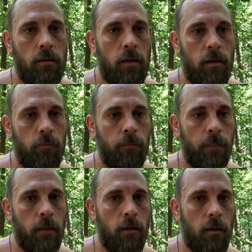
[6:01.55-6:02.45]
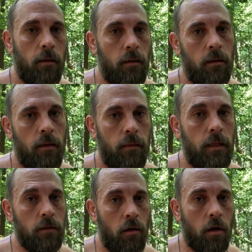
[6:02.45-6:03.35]
Um, and
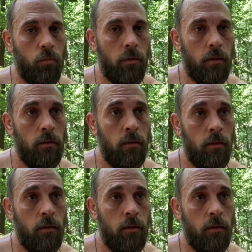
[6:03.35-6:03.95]
a hard one,